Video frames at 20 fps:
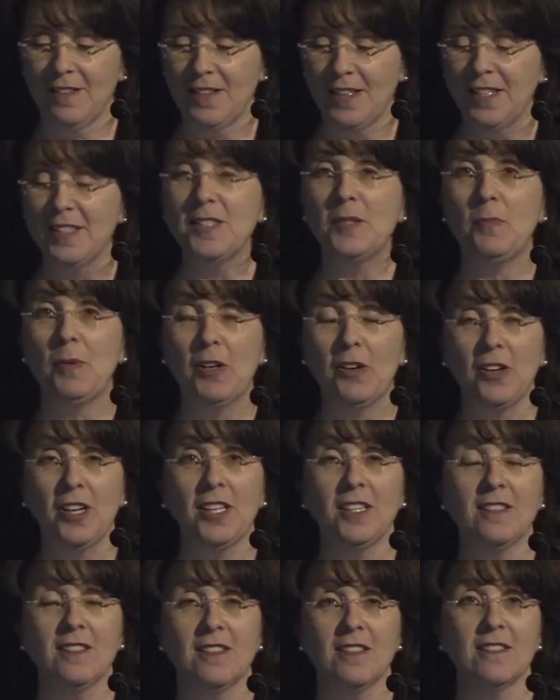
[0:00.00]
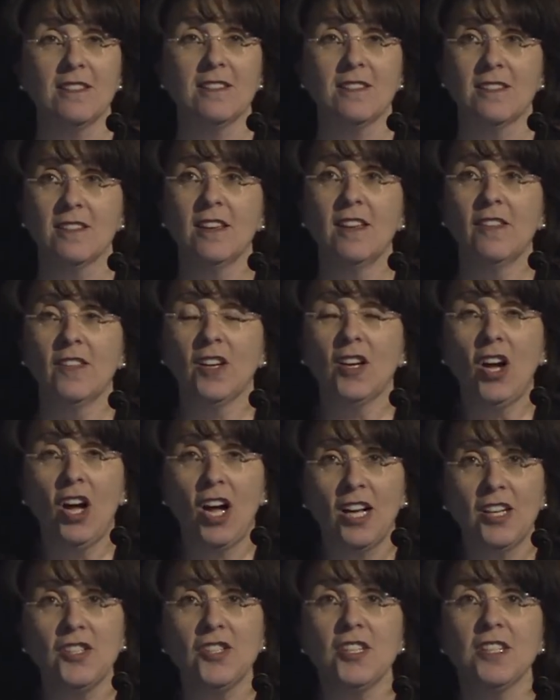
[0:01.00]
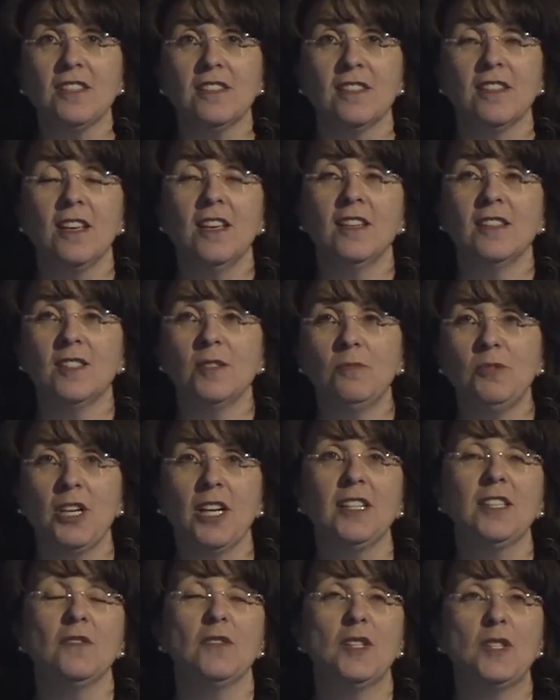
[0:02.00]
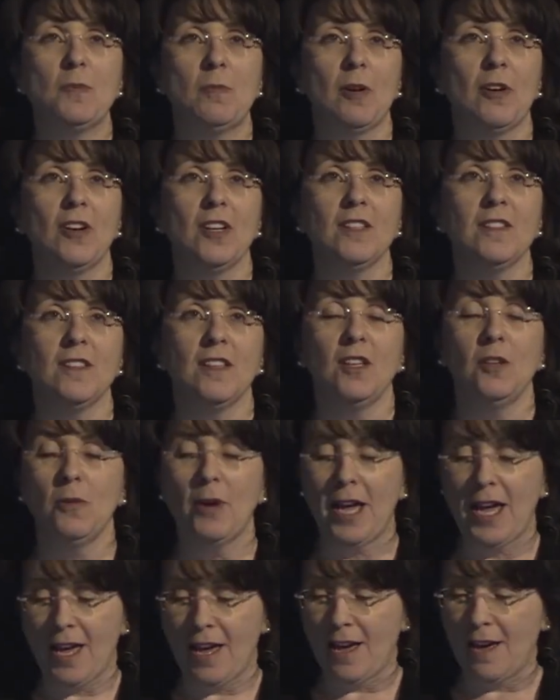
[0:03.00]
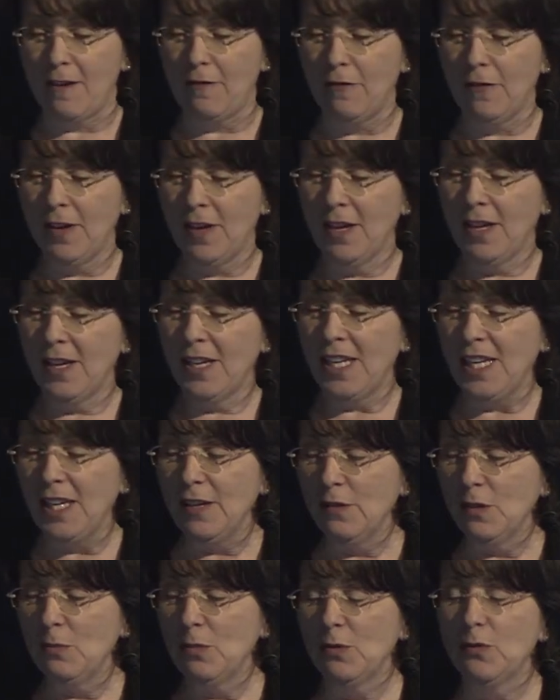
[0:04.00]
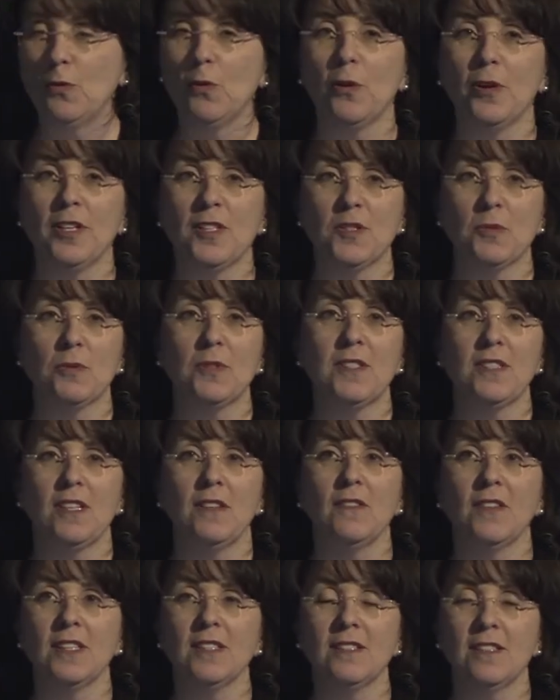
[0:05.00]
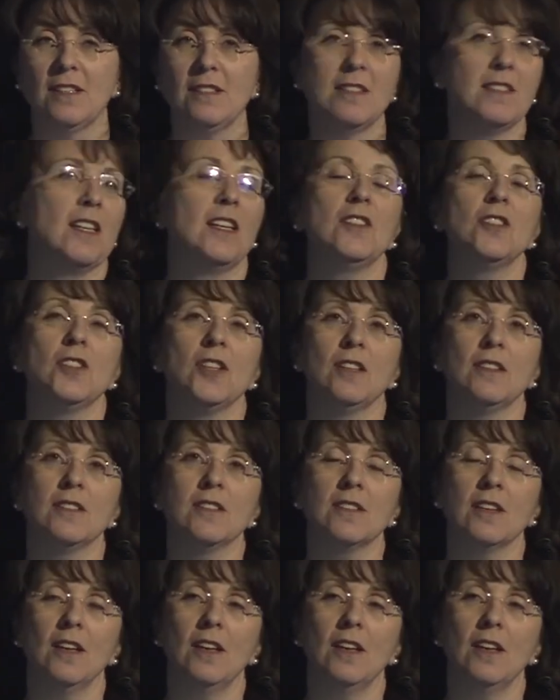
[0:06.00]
The experience is the conscious, subjective experience that you have, even before it's receiving sensations